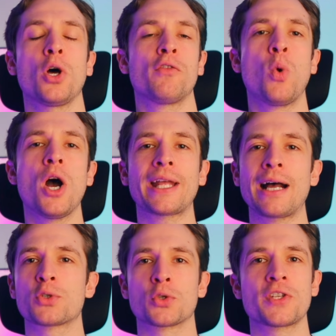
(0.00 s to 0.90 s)
a lot of
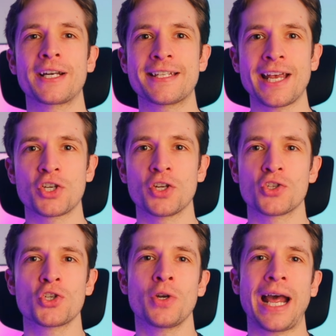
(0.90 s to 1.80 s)
workouts or study
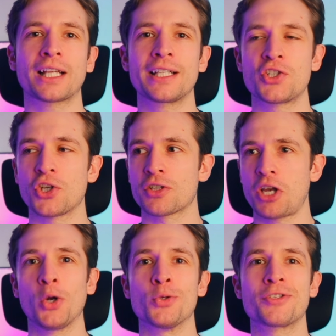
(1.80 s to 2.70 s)
sessions, student athletes just
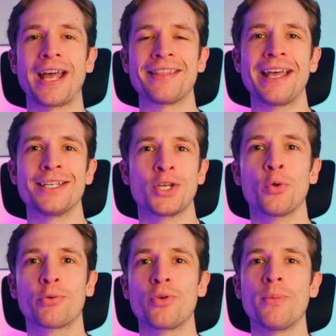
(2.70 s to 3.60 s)
coast and they
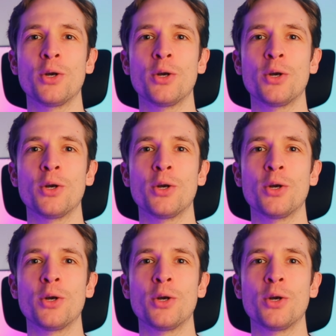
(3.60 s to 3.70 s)
go through the